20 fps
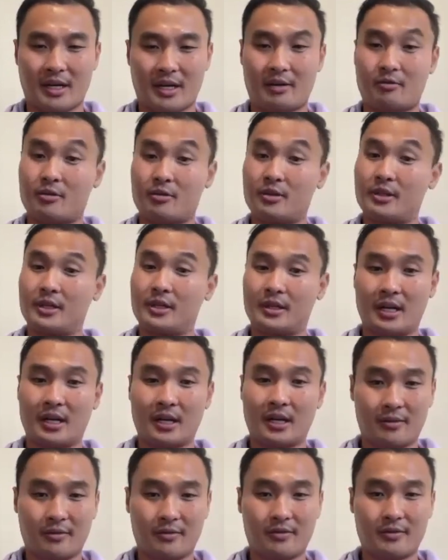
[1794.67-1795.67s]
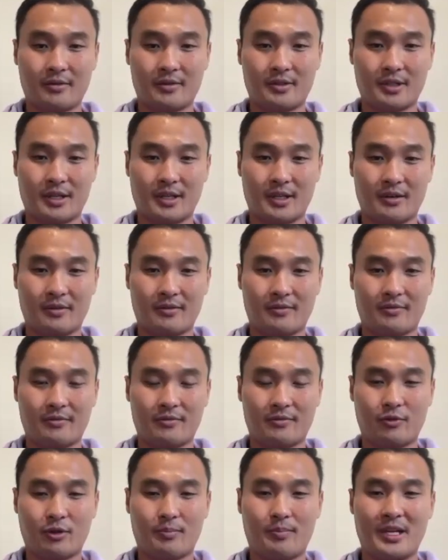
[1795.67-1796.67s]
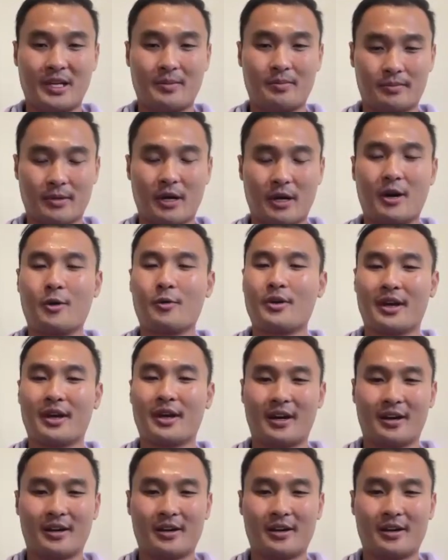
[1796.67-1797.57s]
really love to give for people. Oh yeah.